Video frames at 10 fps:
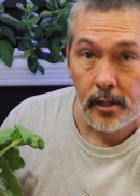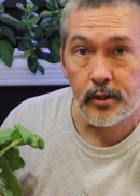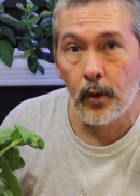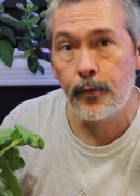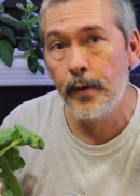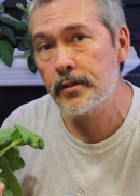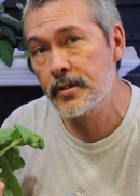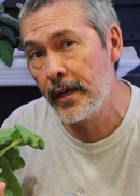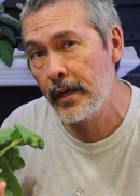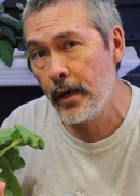So if you're
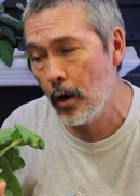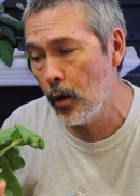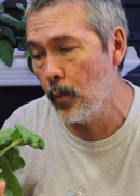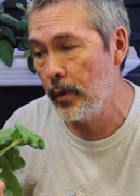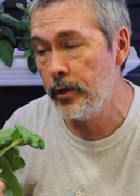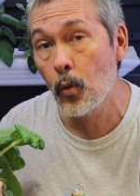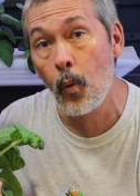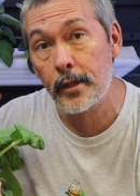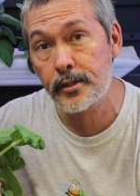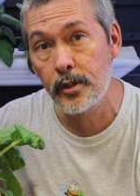staying at home and you're
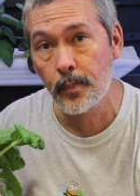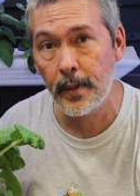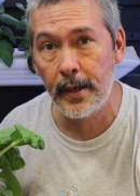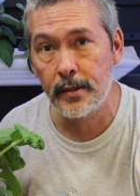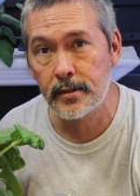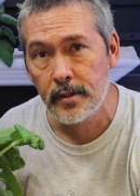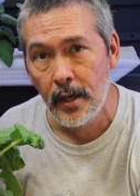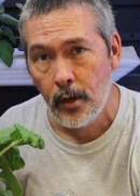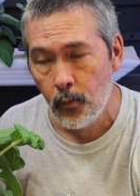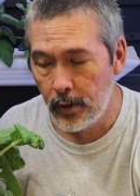watching your plants,
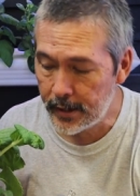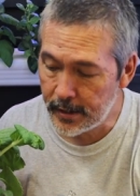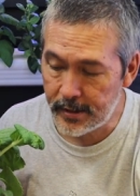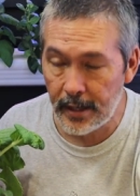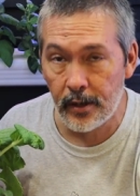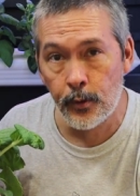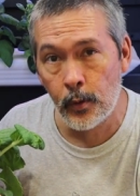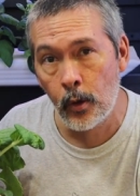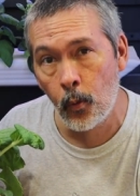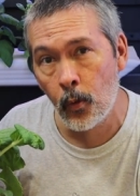when it gets down to
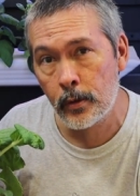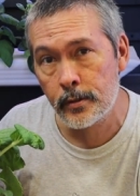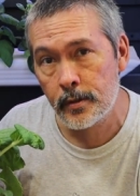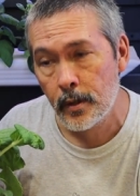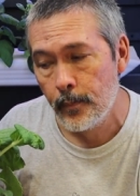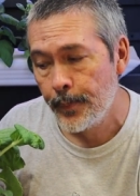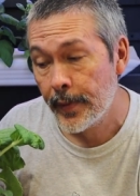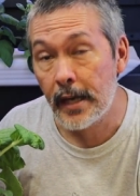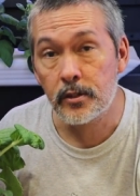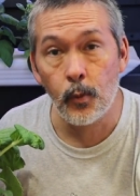three quarters,
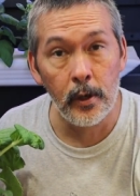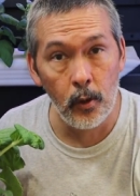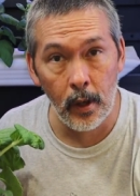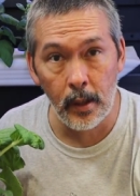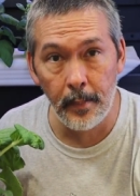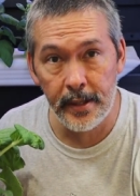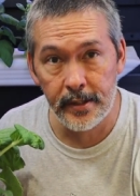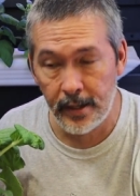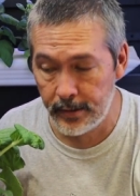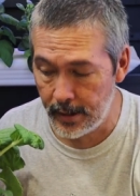that's where you want to
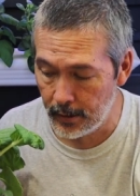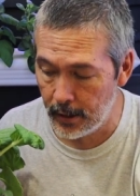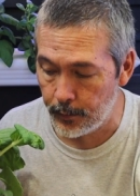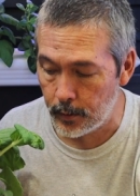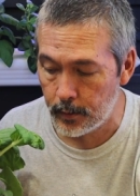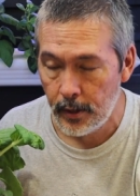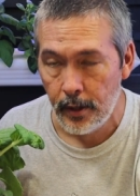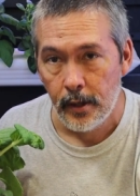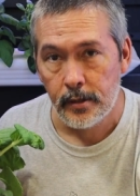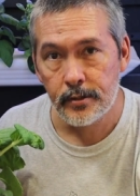maintain that level.
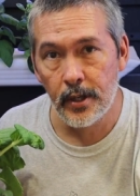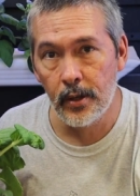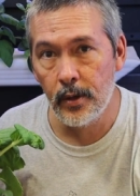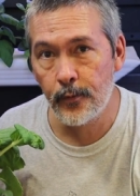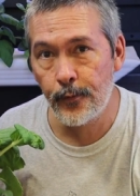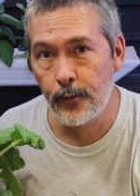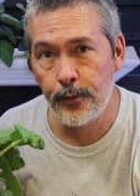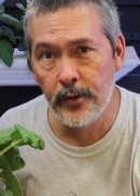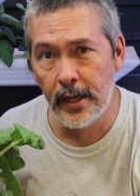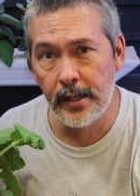So if a
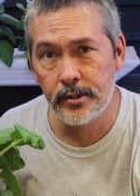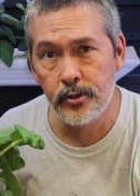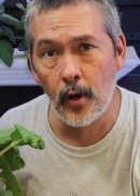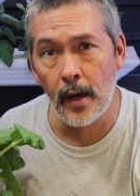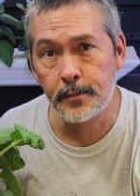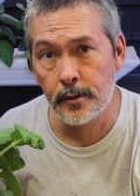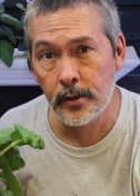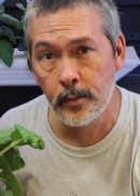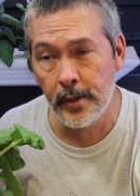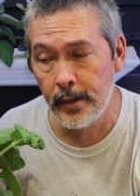few days it drops a
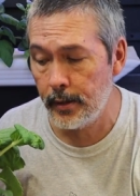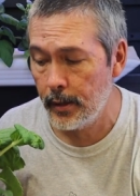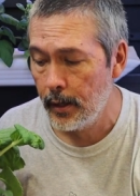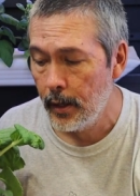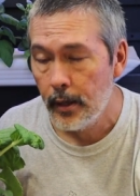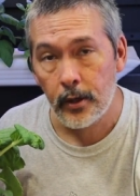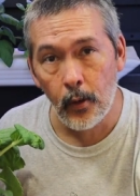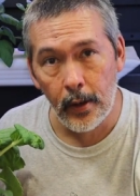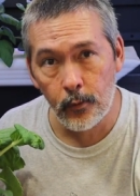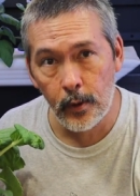little bit,
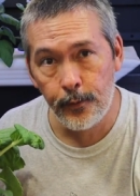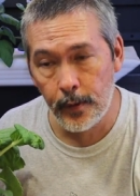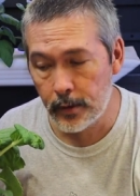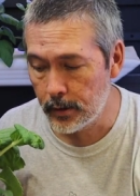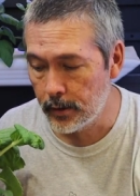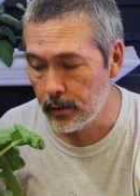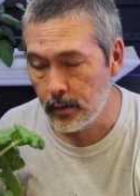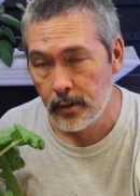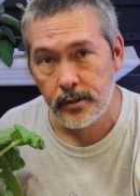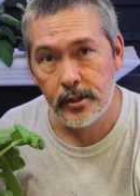go ahead and refill a
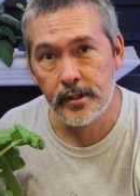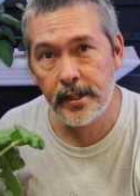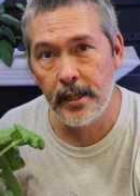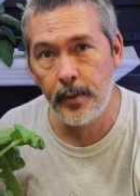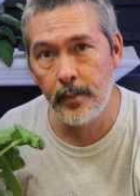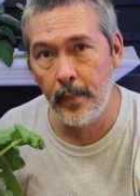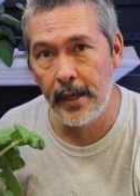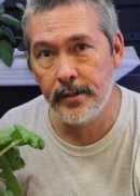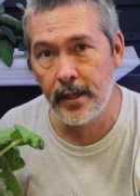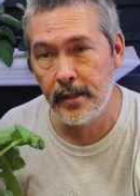little. Just keep it
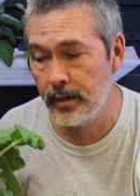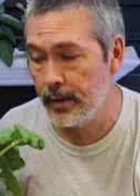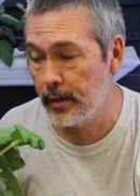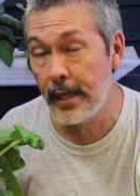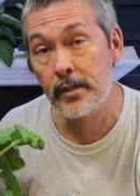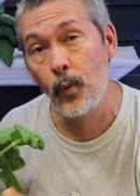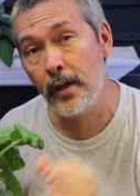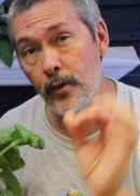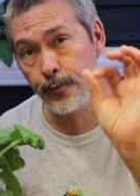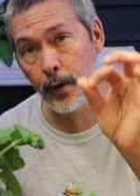maintained in there. And that's
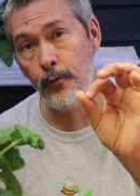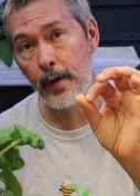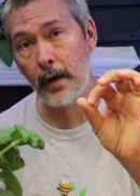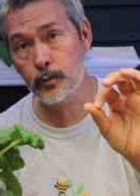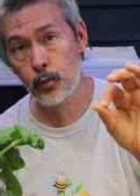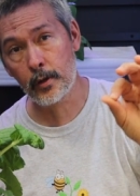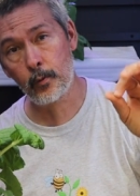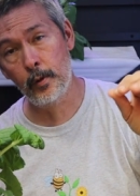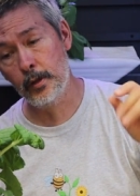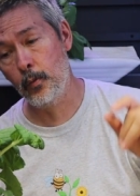why the float valves work
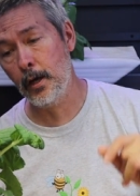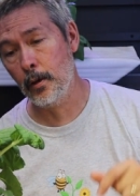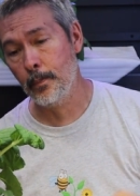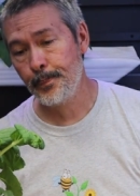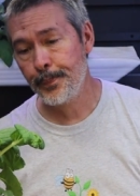really well.